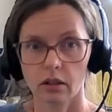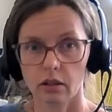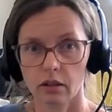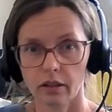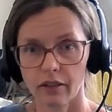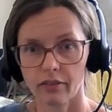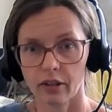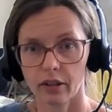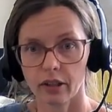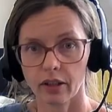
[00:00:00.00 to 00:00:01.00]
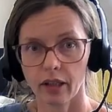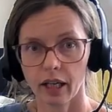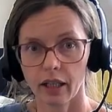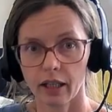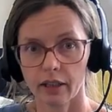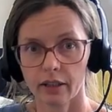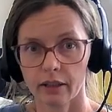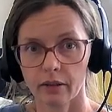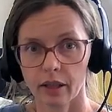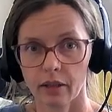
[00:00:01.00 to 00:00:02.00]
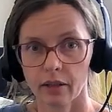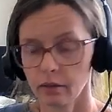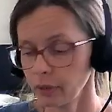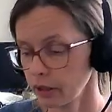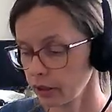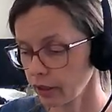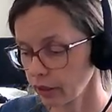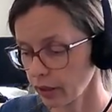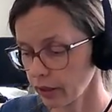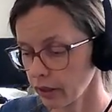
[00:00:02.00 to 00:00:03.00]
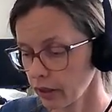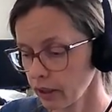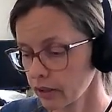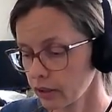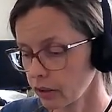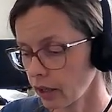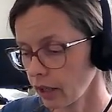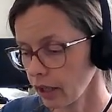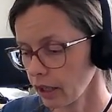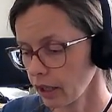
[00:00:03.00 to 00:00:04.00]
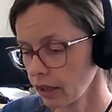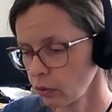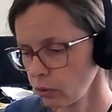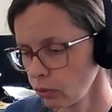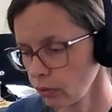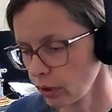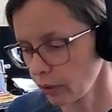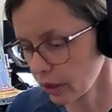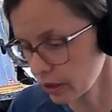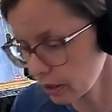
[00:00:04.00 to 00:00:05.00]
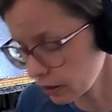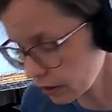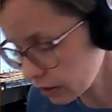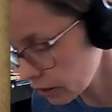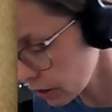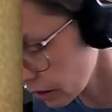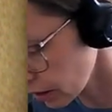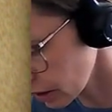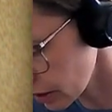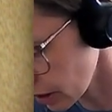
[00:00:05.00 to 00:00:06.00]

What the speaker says: definitely that needs to get a bit darker. It's dry. Oh, no, it isn't. That's not